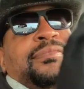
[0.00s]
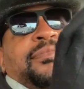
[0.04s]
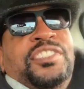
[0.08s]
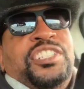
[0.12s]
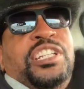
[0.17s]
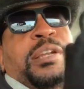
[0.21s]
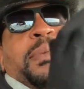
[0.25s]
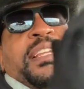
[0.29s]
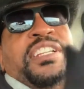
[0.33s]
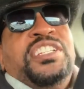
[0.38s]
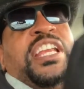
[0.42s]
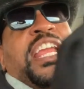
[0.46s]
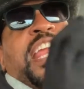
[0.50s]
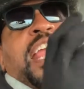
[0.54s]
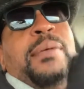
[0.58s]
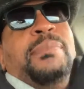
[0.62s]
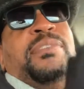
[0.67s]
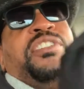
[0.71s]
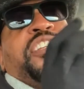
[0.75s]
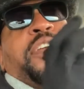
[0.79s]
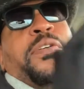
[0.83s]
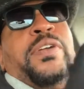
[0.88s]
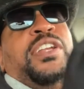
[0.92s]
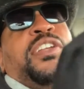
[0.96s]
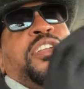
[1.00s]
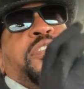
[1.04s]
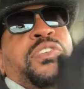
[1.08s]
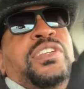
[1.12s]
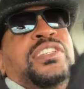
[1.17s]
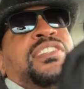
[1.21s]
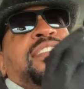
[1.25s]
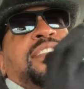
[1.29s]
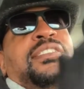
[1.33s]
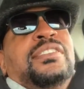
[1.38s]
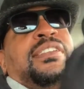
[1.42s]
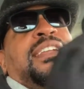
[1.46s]
Jimmy Jam and Cherry
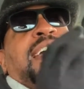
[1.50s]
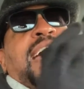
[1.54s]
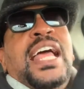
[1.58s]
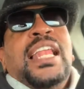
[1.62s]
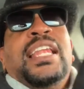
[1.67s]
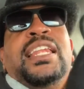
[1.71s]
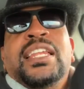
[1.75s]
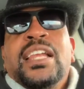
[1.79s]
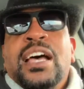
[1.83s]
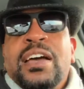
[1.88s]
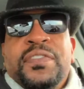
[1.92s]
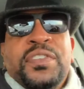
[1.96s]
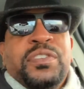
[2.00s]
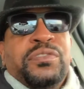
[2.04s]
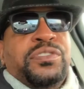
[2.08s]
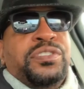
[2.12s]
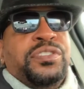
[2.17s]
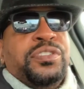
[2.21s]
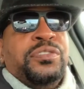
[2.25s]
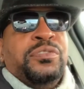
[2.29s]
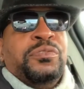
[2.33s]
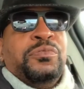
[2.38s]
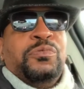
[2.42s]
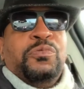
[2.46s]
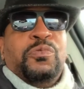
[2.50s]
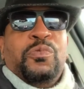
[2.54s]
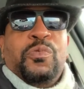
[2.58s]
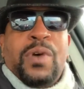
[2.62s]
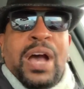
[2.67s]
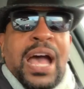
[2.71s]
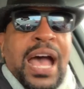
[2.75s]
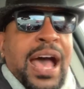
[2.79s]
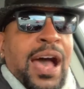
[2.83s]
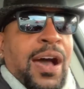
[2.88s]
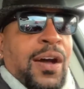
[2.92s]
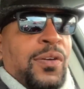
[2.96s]
Lewis, I love you too.
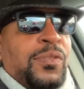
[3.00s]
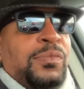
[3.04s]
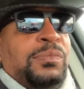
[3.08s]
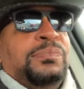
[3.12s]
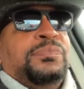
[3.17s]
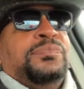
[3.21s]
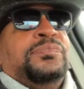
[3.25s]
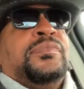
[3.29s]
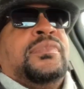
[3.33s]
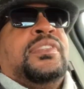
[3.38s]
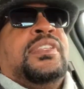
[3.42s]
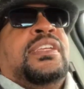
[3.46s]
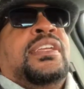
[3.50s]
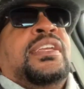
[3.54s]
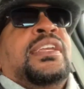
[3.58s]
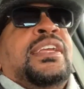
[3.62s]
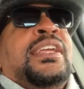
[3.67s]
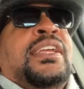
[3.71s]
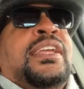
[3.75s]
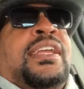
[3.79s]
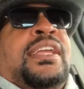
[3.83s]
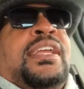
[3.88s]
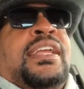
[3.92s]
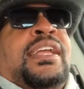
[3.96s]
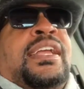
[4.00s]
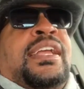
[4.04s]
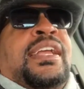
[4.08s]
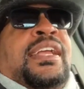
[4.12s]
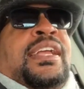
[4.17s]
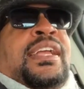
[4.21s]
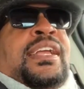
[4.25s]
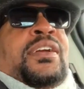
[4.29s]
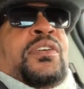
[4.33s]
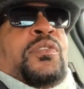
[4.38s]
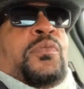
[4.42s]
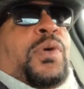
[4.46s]
Wow.
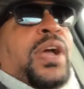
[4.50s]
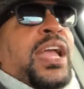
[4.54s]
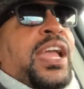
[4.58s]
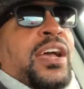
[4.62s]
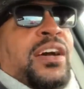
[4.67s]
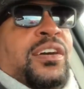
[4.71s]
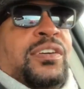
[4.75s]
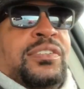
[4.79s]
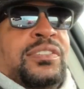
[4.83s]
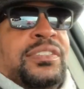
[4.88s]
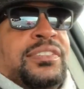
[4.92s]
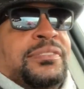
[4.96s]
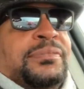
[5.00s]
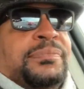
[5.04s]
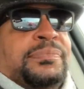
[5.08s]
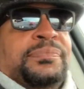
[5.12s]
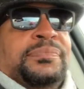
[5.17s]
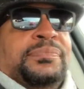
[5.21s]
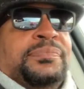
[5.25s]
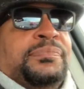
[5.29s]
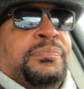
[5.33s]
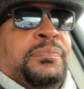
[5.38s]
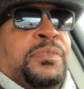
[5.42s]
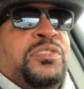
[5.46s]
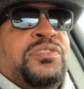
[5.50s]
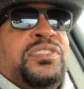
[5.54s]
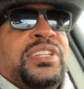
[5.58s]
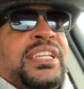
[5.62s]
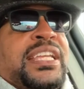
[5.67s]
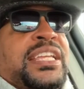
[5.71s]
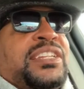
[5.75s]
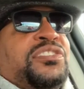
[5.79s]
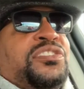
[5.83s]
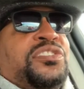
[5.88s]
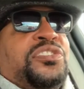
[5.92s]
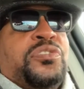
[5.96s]
Well, music
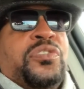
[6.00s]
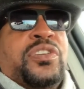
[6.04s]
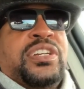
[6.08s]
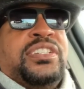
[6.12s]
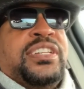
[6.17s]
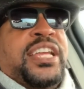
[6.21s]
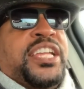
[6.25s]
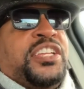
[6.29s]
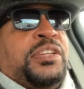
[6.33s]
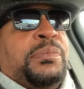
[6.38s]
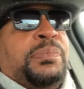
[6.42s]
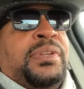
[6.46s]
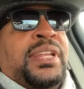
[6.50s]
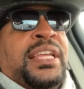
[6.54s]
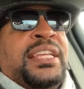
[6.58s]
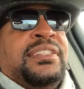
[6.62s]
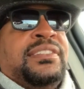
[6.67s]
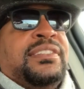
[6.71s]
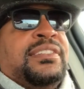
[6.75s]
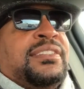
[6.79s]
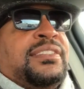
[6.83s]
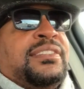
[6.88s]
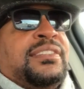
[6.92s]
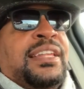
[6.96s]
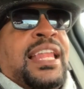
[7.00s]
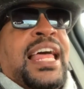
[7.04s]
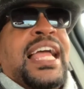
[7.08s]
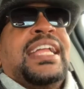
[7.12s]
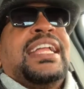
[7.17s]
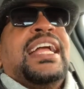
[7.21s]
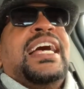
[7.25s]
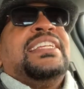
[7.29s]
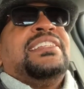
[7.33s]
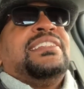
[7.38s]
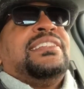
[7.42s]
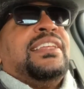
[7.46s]
can sure take you places.
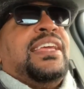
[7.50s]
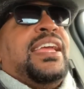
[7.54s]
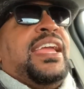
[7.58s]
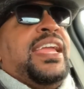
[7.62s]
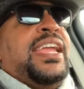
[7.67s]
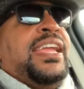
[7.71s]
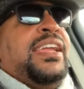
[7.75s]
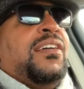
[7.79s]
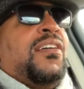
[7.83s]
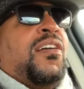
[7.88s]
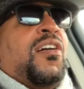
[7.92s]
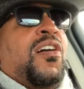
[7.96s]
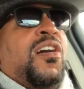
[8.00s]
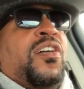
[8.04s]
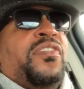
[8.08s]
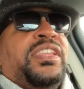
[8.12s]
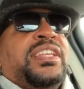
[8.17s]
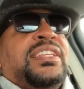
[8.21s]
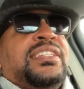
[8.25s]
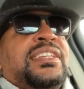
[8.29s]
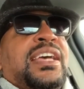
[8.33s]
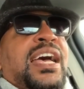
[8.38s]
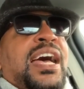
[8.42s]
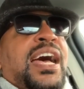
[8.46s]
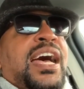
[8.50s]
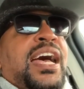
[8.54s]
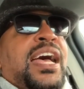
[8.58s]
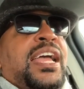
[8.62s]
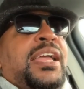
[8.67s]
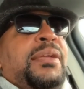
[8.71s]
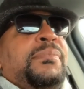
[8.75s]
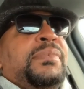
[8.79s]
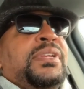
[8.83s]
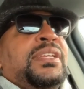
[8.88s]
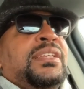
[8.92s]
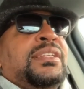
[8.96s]
Like I say all the
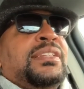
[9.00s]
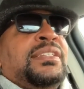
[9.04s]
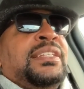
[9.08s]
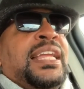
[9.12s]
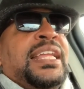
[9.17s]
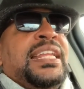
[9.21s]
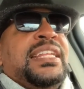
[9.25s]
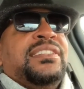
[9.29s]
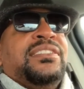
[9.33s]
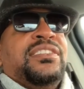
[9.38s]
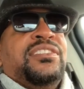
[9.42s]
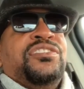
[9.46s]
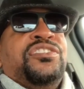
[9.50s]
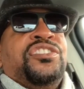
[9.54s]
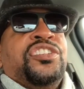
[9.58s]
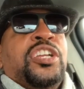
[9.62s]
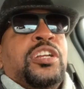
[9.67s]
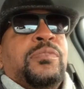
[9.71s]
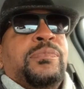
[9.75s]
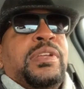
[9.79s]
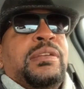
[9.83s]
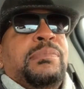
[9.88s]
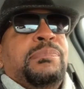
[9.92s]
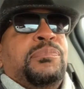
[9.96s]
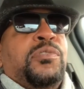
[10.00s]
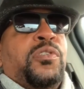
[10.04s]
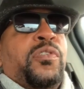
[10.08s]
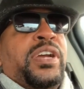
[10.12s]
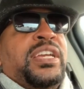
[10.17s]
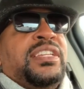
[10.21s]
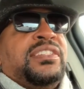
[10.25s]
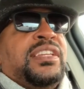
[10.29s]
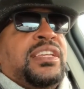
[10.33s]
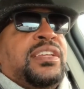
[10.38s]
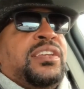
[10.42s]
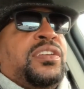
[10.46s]
time, ladies and gentlemen,
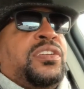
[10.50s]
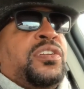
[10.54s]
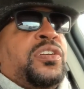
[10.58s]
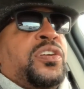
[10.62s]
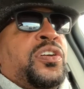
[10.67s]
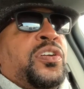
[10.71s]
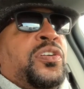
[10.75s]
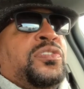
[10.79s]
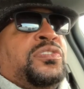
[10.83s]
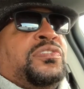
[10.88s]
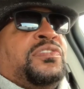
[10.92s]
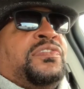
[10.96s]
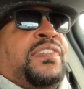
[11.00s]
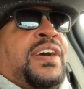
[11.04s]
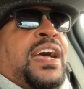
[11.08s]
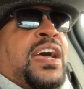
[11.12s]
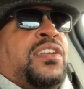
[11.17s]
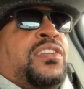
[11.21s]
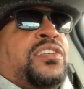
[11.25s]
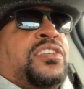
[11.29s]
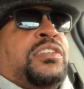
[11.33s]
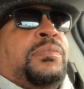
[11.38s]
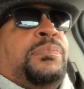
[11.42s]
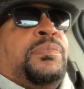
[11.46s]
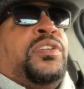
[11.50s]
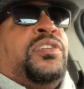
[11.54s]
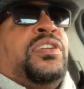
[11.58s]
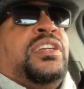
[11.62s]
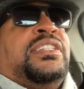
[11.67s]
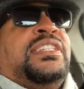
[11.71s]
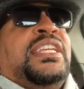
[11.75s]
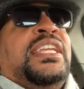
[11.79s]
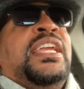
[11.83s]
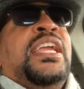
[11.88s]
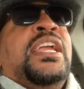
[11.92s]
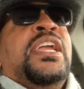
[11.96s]
boys and girls, vinyl
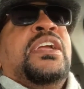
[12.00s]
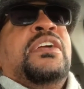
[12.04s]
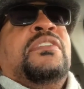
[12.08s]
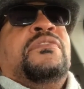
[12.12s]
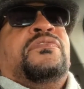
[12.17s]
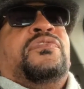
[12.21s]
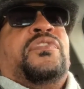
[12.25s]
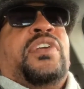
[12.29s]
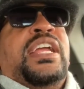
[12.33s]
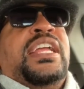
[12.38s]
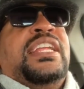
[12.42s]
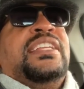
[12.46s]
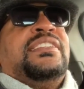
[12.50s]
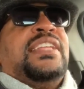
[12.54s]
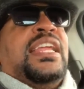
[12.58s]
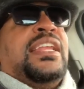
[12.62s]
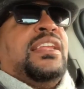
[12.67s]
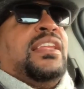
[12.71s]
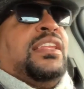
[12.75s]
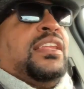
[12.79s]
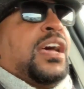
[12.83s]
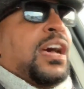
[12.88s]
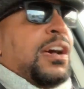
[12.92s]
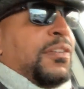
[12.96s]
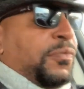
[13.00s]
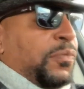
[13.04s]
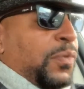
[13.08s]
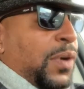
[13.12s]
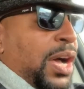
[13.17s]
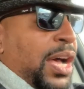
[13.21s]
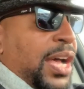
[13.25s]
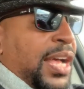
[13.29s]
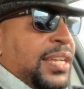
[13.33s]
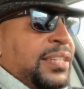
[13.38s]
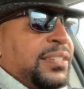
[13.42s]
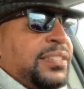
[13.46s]
community, friends and loved
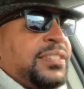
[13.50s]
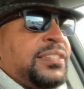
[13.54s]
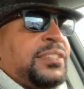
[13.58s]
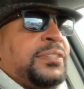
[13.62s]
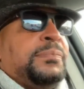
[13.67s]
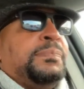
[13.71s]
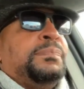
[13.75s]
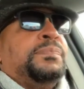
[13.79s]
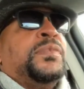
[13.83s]
ones,